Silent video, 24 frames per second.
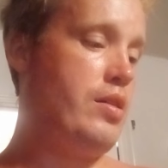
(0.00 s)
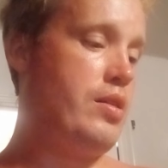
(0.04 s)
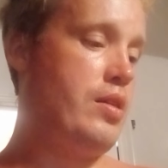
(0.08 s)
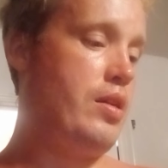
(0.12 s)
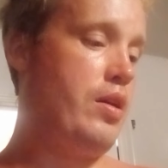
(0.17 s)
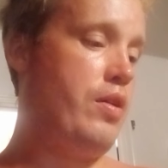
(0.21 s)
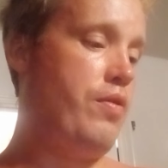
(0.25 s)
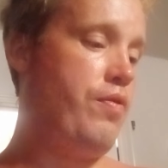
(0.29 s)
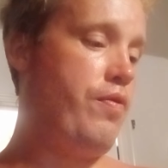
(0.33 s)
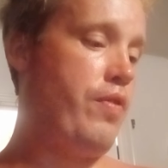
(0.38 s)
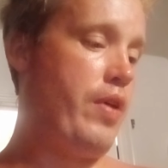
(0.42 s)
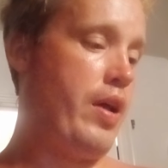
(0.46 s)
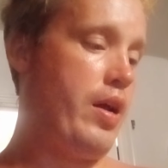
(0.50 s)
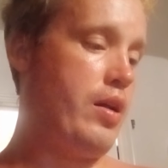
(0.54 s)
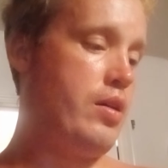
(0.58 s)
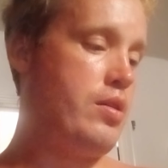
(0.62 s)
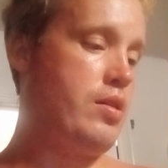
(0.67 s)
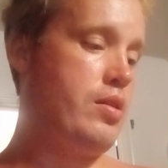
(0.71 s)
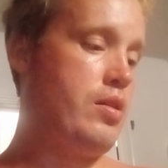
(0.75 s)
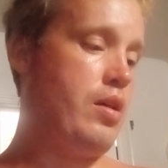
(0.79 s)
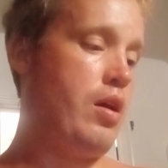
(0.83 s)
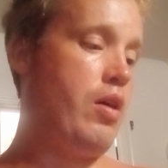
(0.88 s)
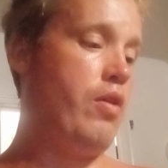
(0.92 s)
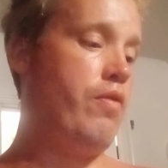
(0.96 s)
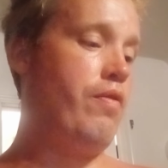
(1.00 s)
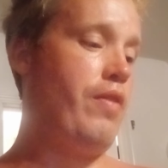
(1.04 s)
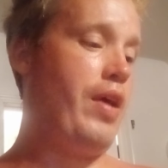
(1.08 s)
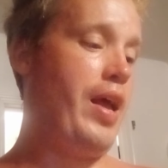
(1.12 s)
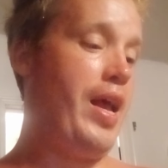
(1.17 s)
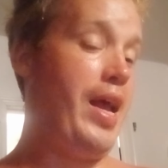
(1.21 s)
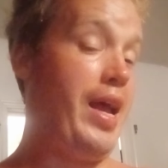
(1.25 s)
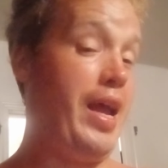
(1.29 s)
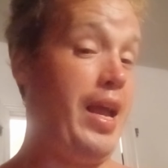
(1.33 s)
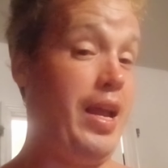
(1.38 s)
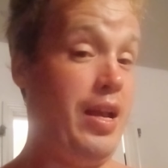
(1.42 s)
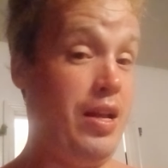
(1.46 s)
the effects of
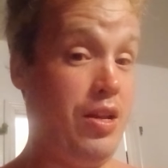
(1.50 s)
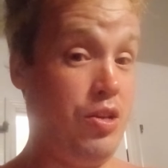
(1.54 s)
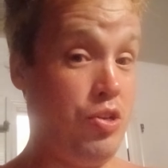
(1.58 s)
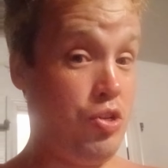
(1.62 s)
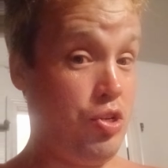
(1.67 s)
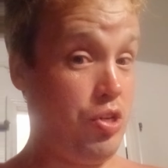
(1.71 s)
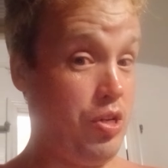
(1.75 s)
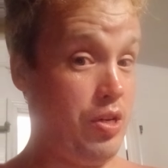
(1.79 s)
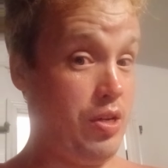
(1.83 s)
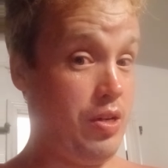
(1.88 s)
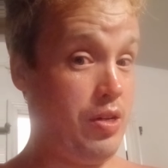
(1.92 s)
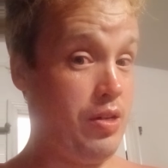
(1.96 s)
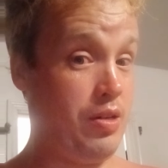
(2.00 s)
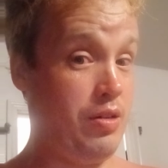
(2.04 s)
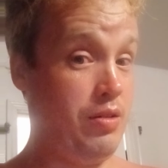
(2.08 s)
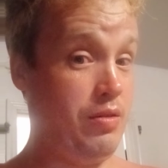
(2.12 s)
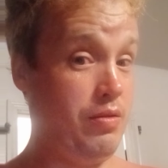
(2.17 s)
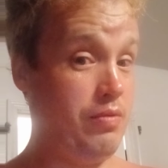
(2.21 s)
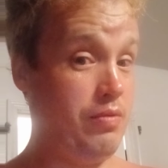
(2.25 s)
aging